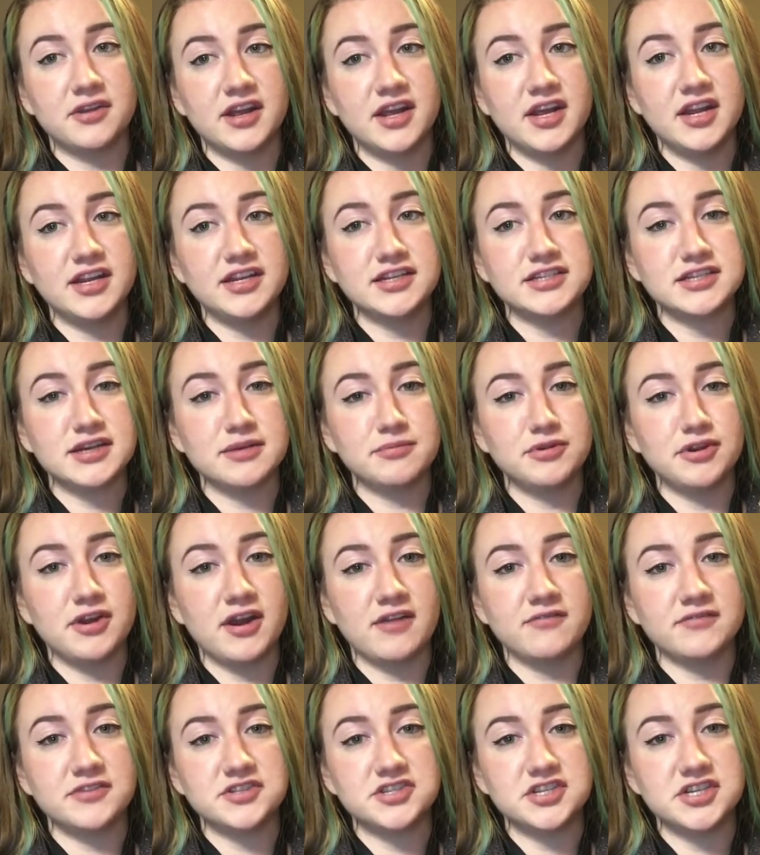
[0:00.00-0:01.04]
Anytime you
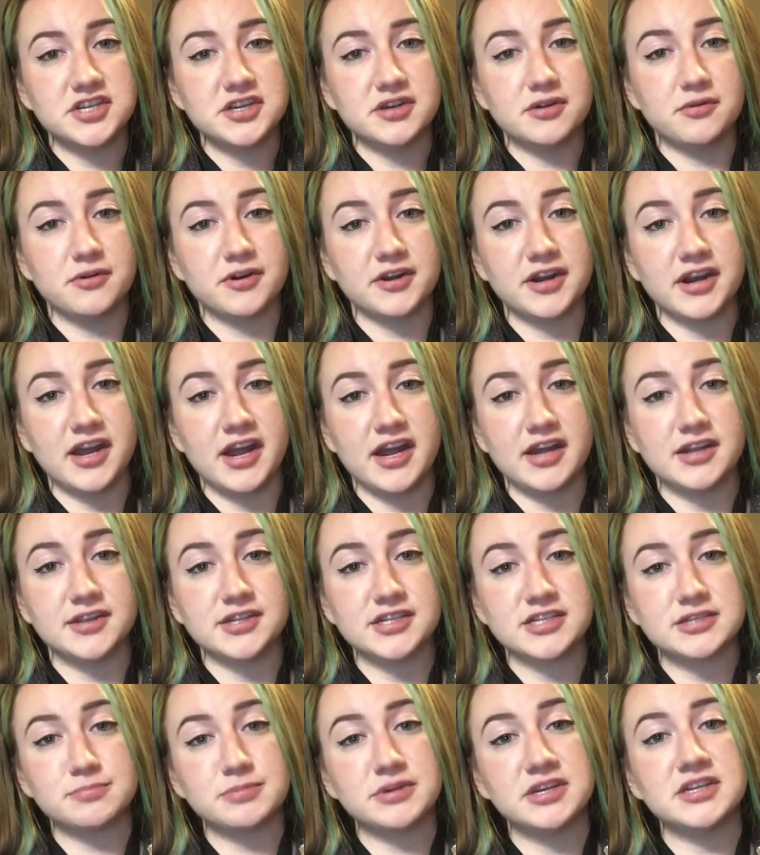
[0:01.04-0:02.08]
have a G or an A in
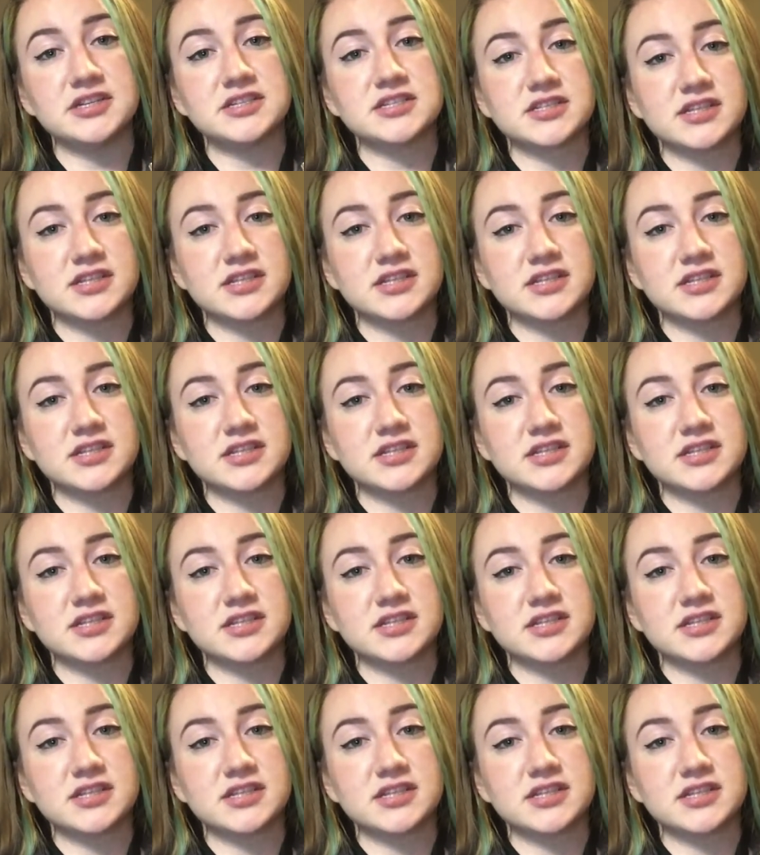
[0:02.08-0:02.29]
this piece,